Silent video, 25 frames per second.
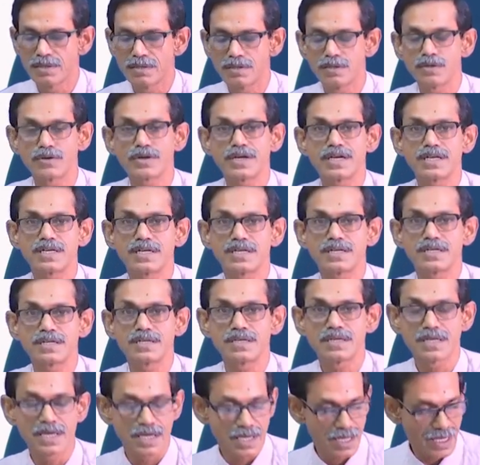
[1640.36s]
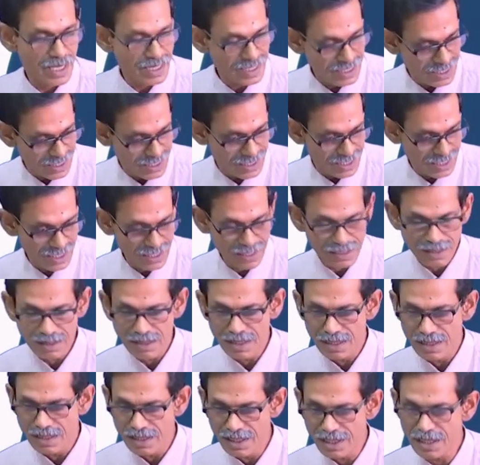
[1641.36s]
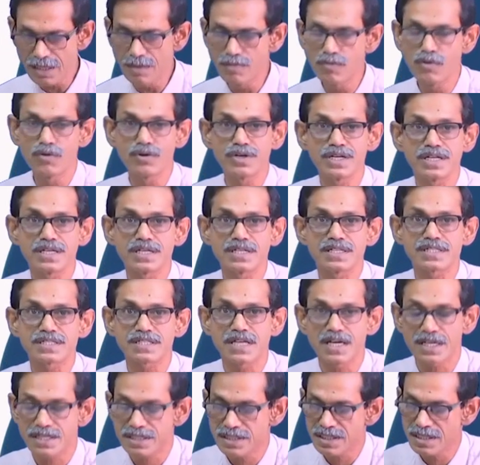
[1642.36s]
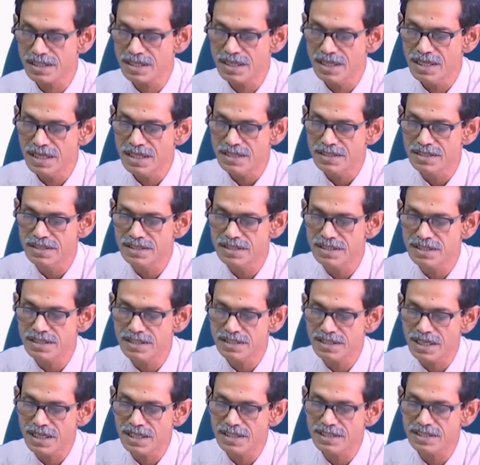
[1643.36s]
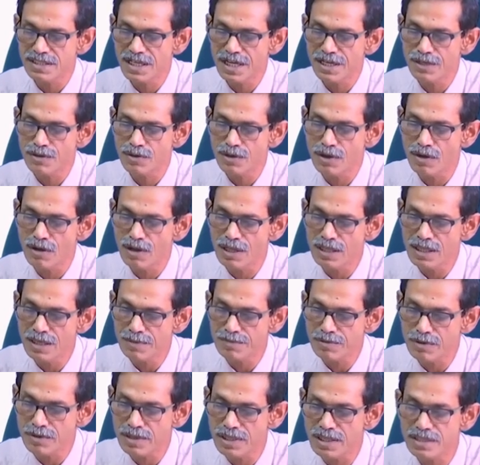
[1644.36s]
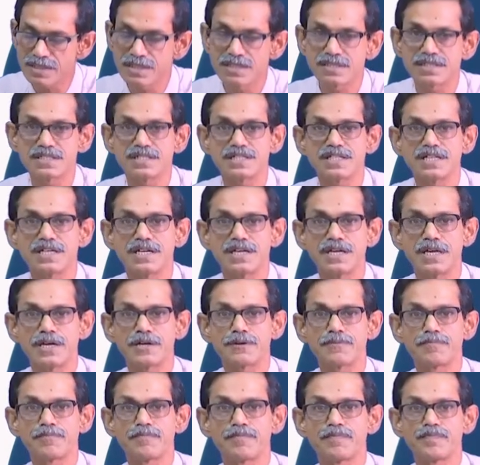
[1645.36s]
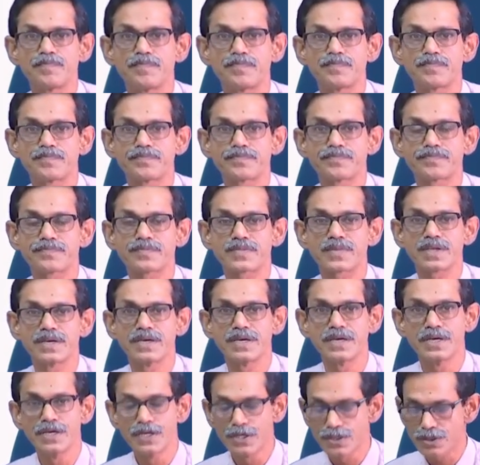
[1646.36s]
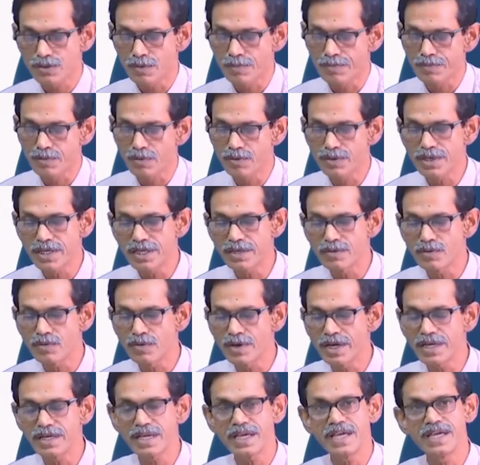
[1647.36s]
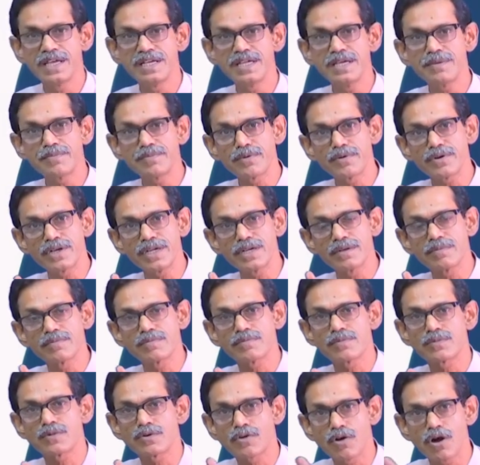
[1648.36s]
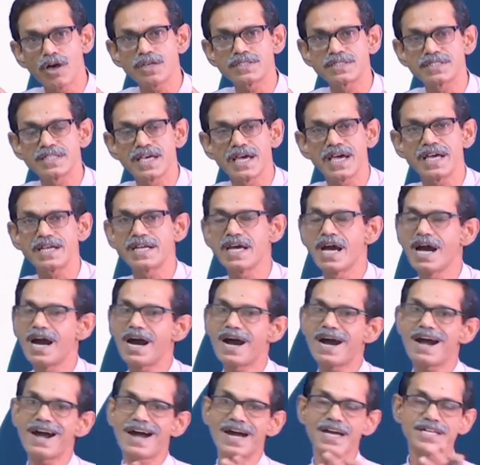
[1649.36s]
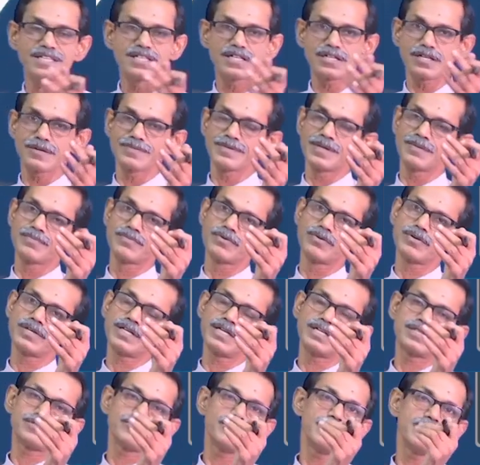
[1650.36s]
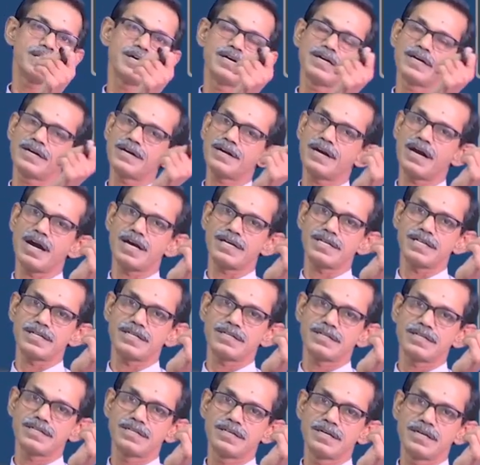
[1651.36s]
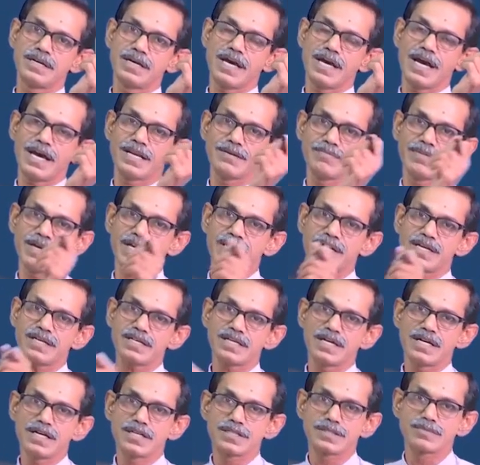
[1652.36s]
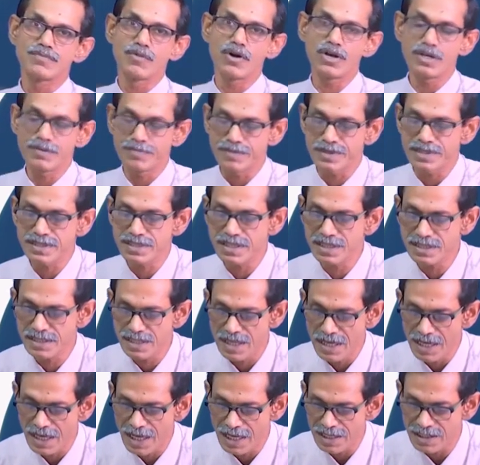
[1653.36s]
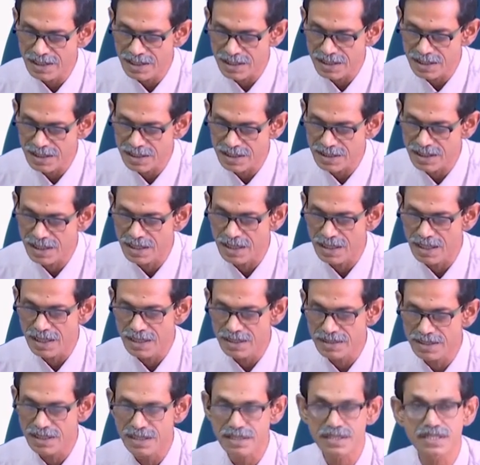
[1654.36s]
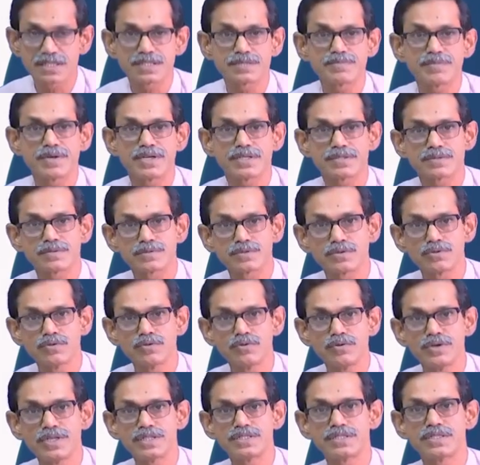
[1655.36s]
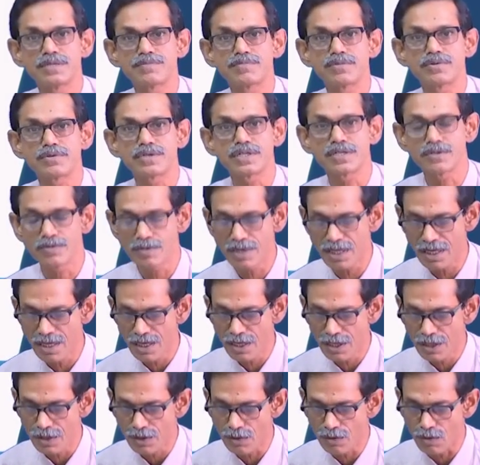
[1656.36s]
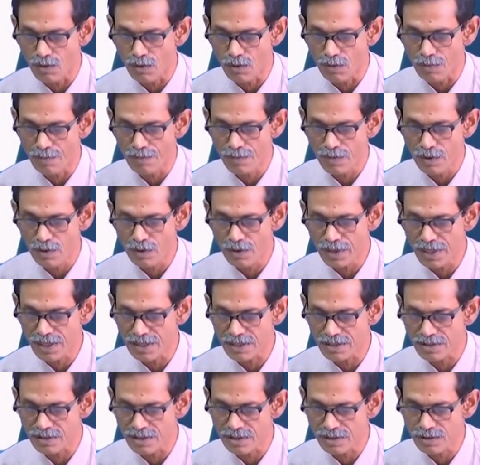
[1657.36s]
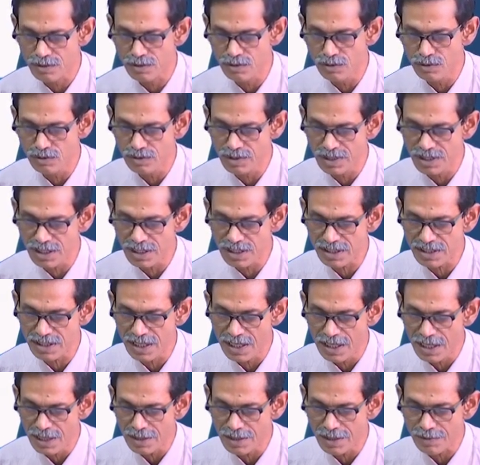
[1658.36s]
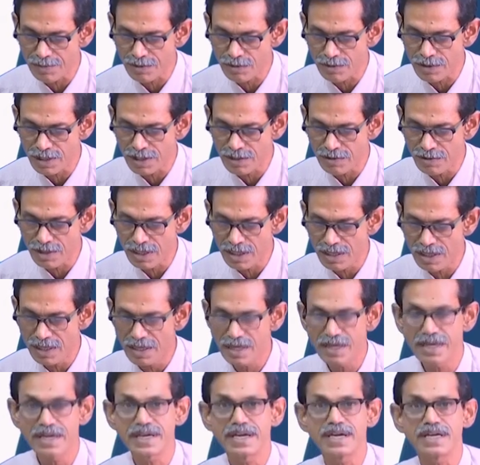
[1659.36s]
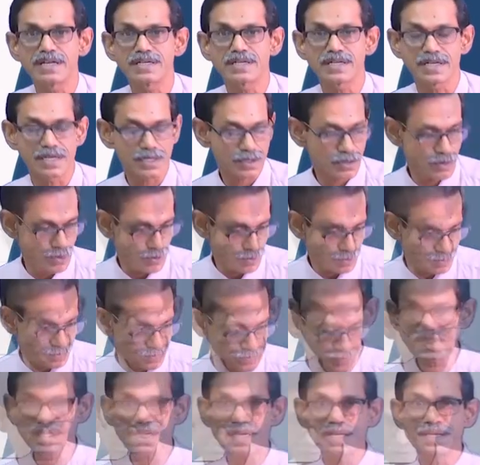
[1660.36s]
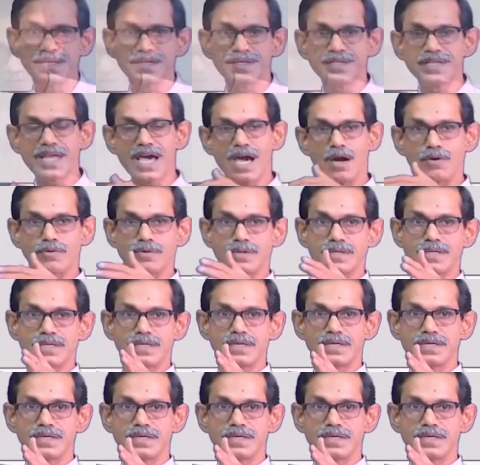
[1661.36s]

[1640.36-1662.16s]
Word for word: located. And again little more detailed structure, this is the inside where all the protease is sitting here. So, protein when any protein cross that, either of the protease will cut it and make it small pieces, and this is the center space through which the protein will go. Okay. So, through this the protein will enter and go. Now,